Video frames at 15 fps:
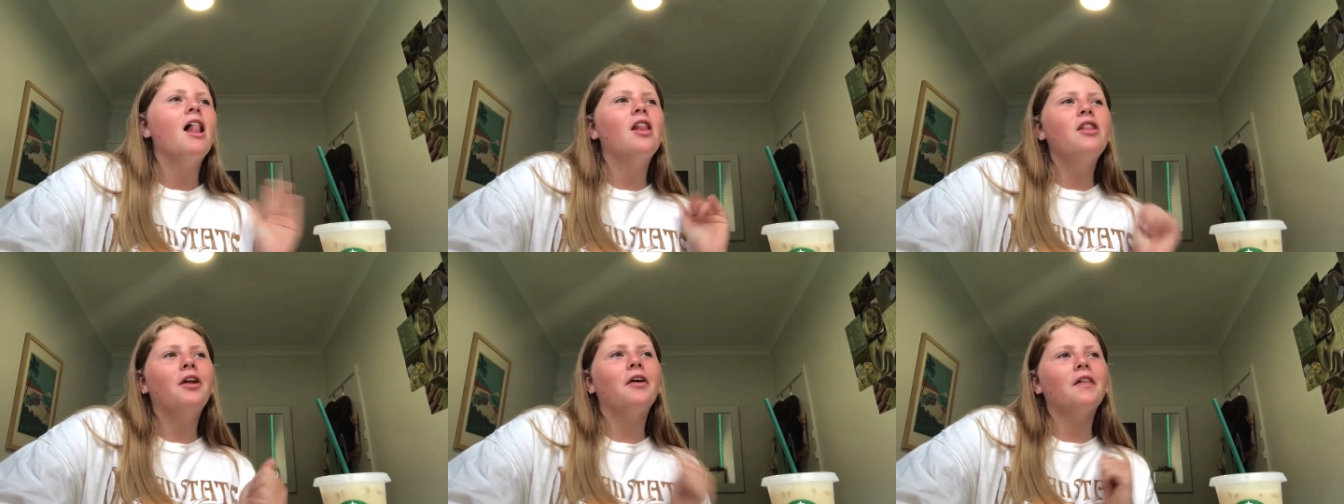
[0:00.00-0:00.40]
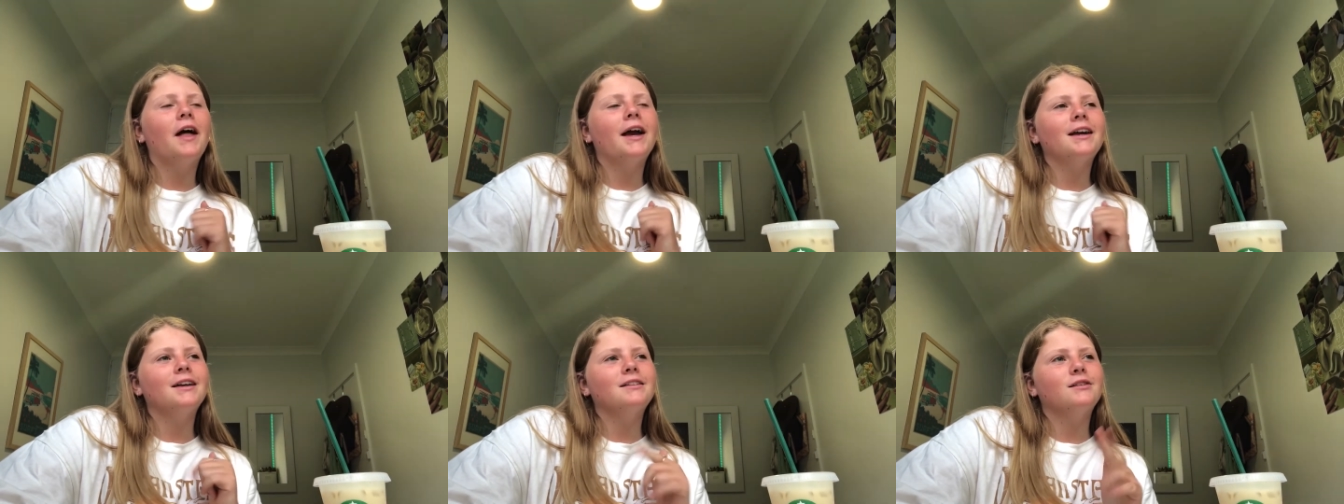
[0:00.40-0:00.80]
not
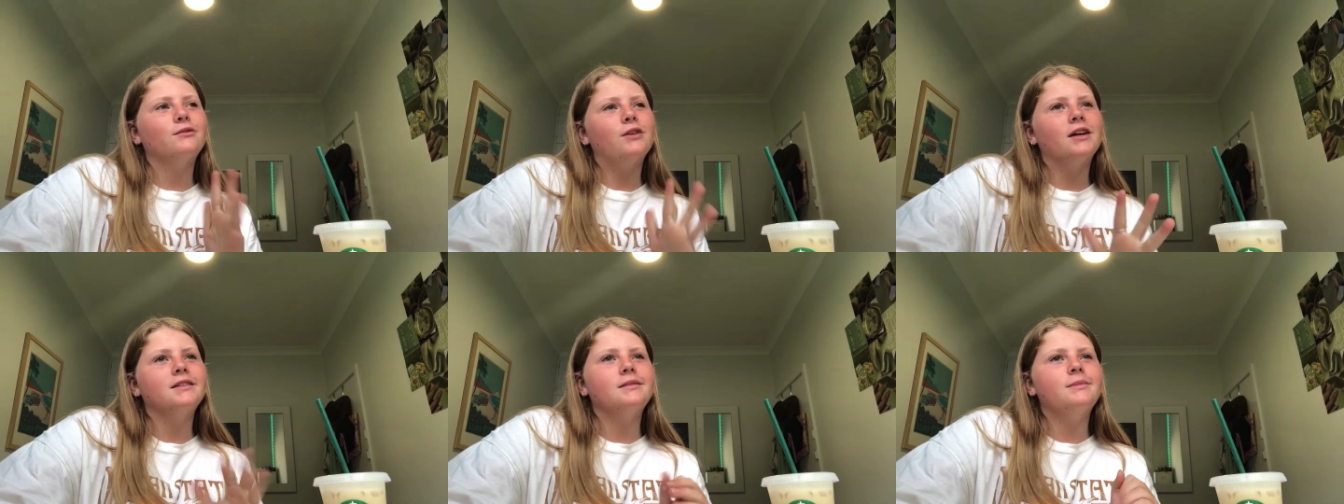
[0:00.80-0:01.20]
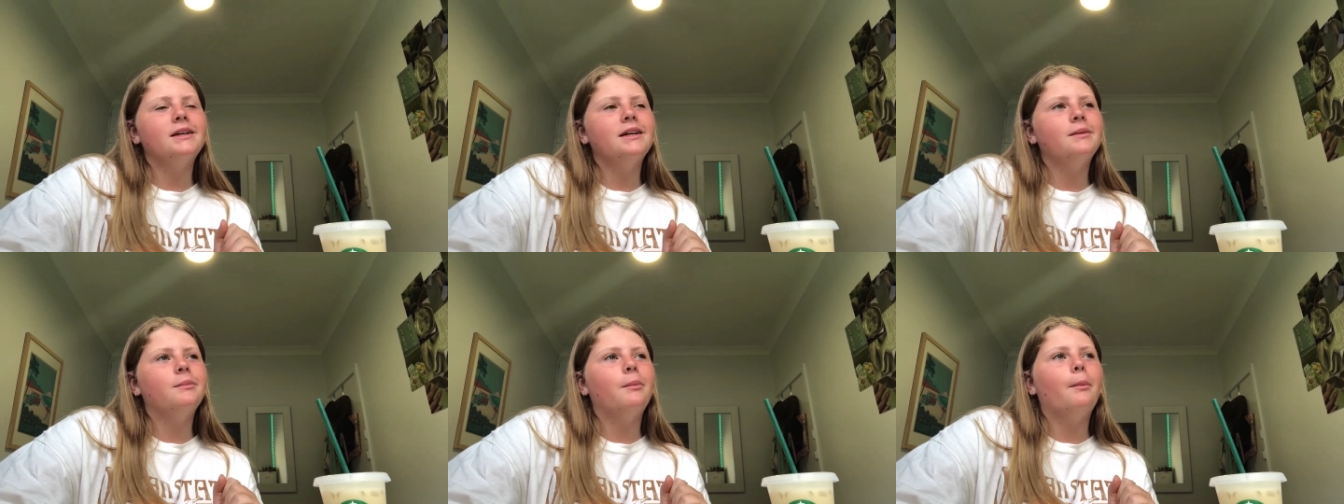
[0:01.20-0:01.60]
like it's a
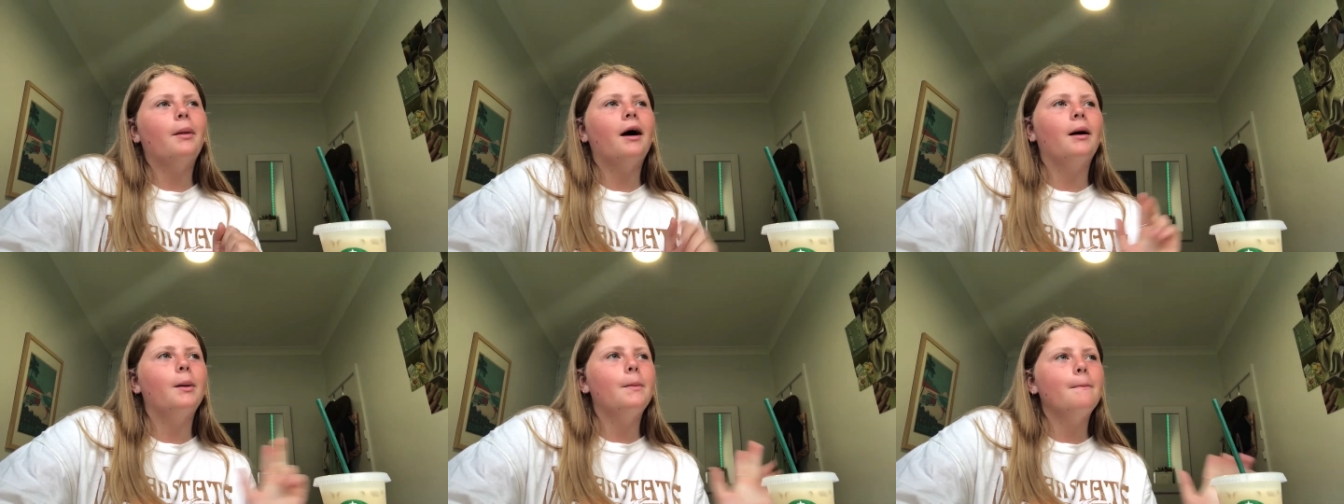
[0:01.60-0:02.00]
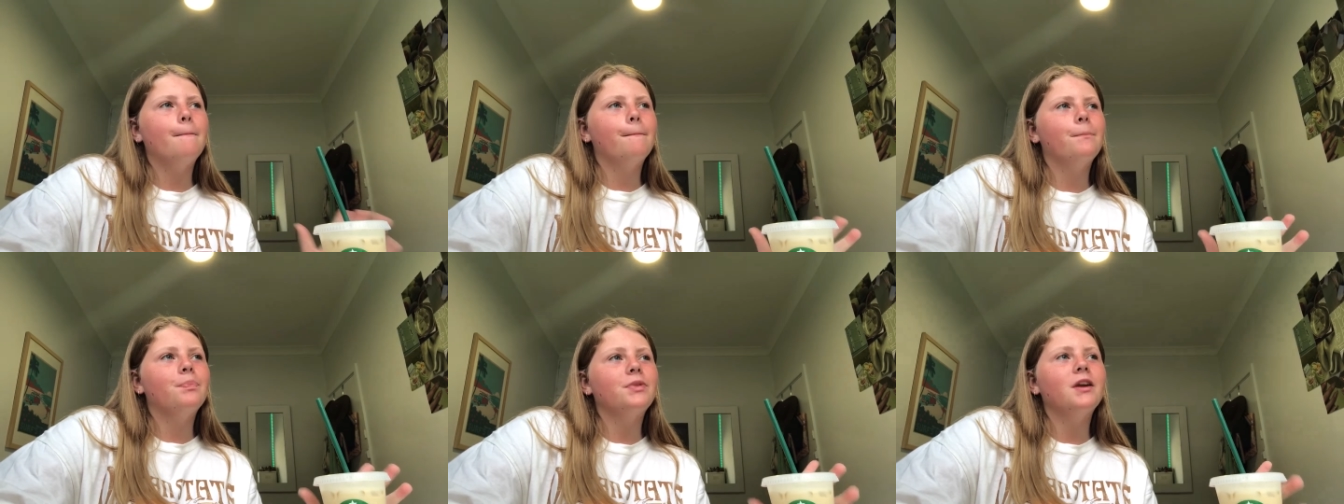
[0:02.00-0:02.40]
recipe, but
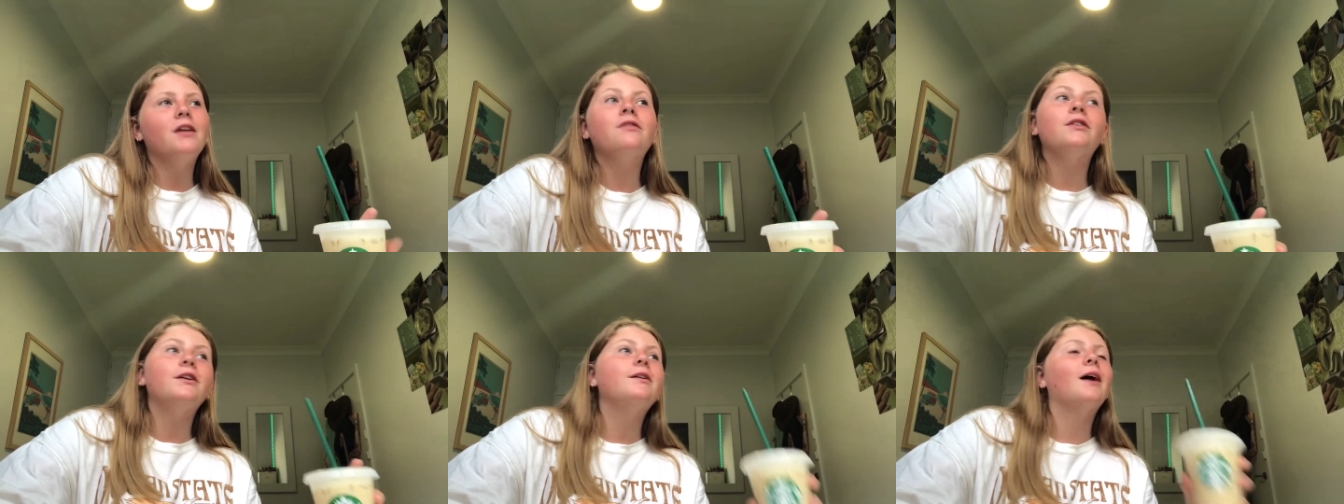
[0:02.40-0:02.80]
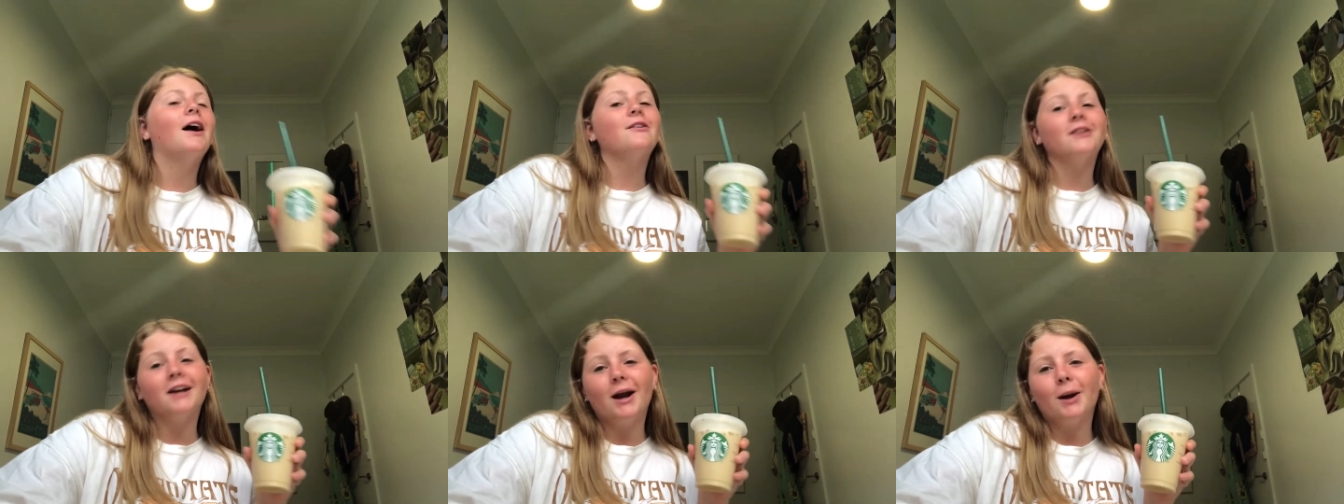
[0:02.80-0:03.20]
if you
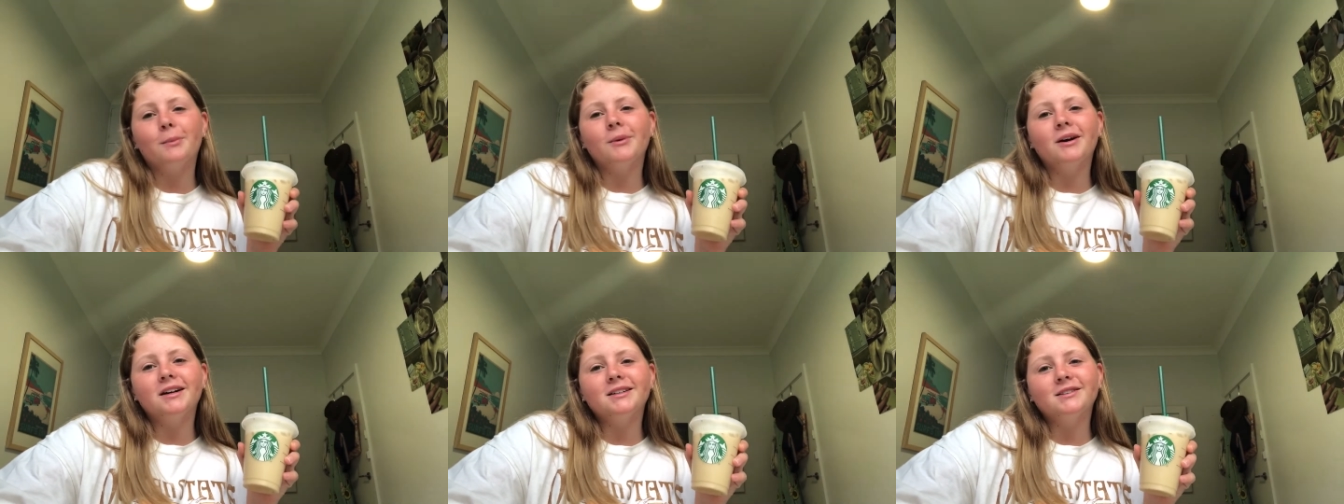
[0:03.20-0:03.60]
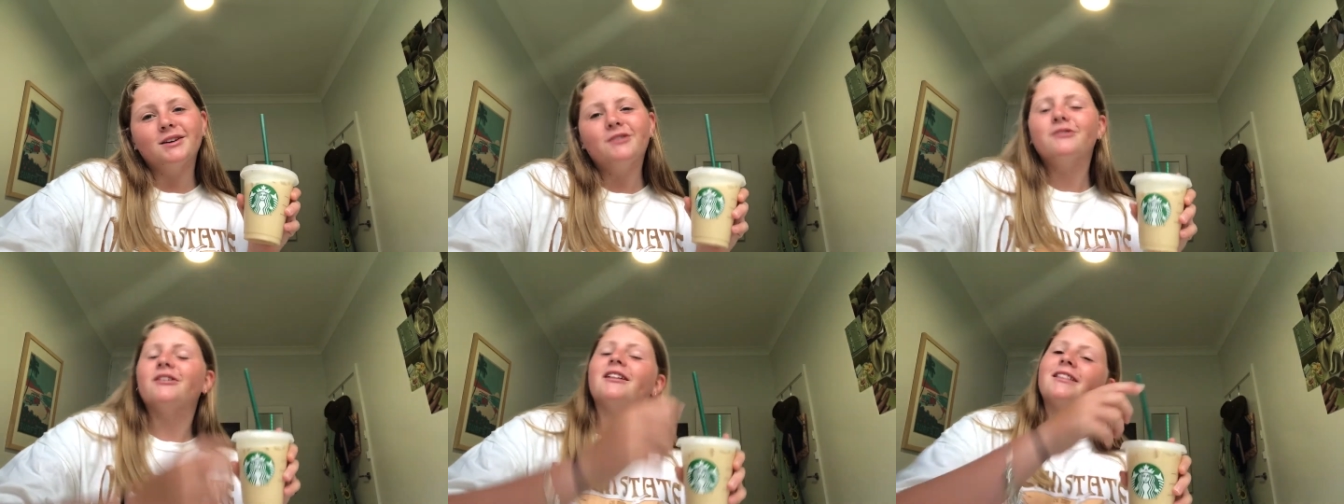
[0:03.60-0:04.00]
have a caramelized
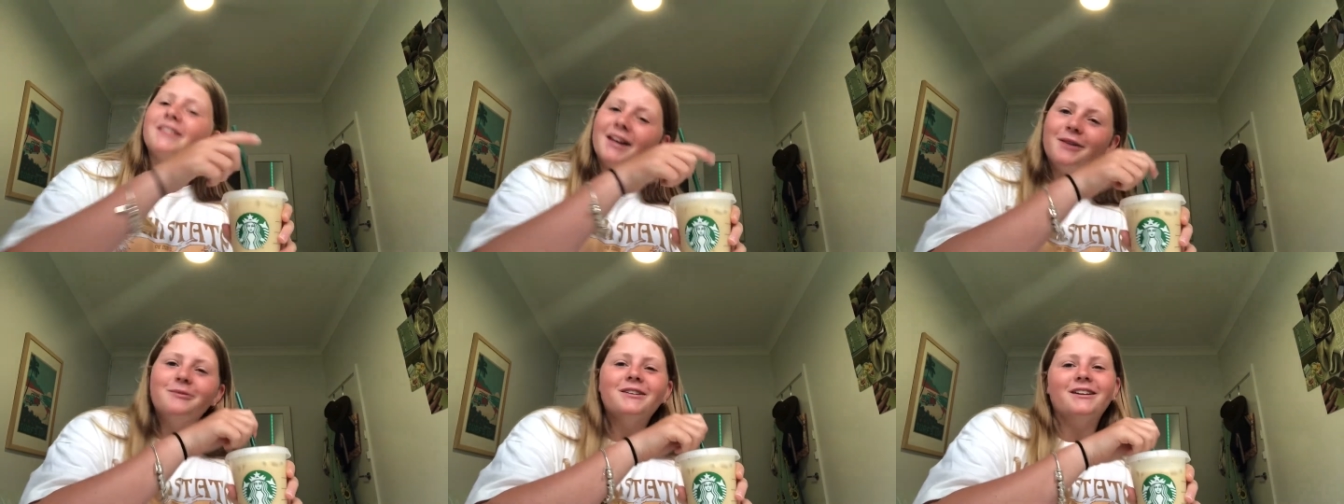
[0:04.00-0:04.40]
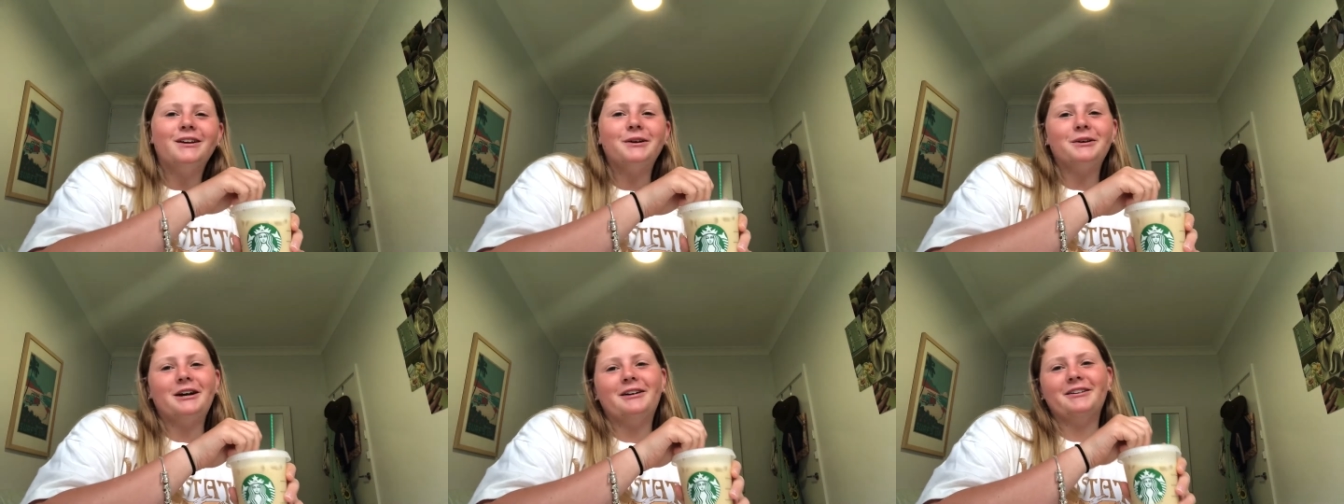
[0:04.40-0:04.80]
coffee, let me
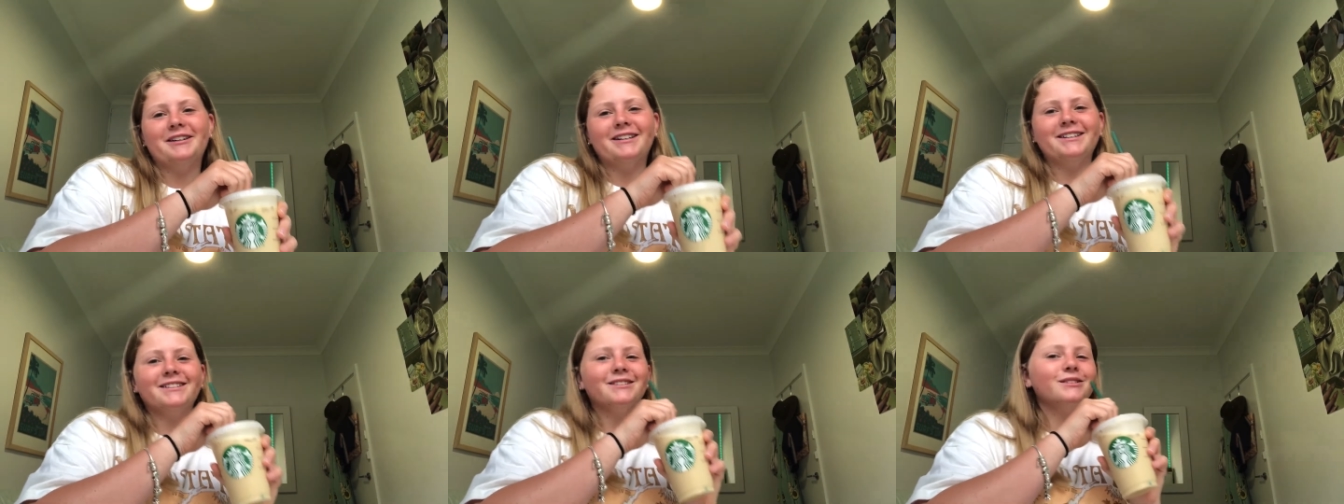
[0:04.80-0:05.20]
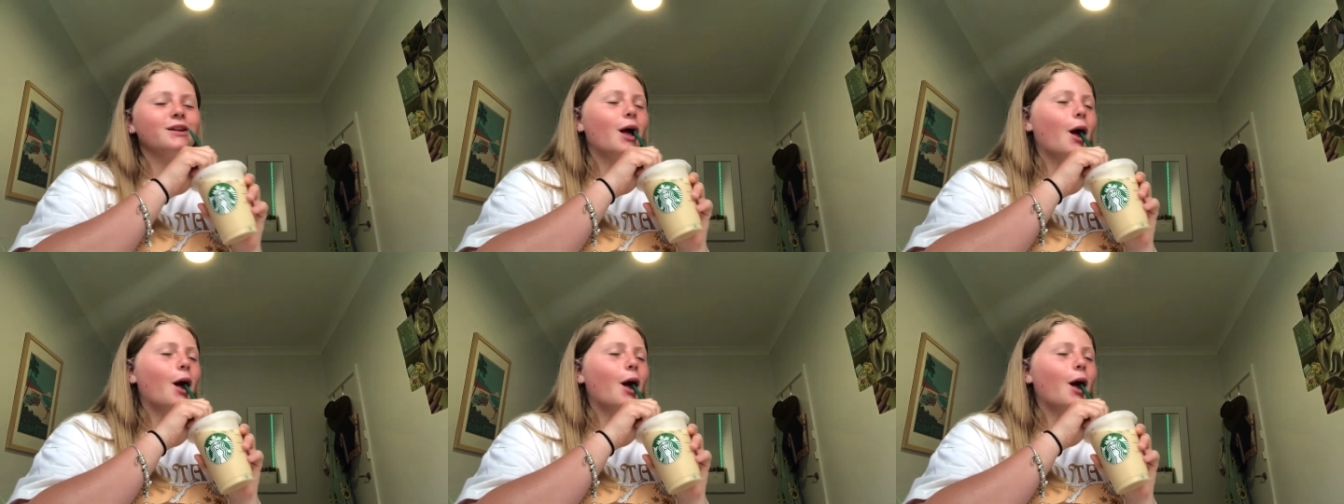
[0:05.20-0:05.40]
know how it is.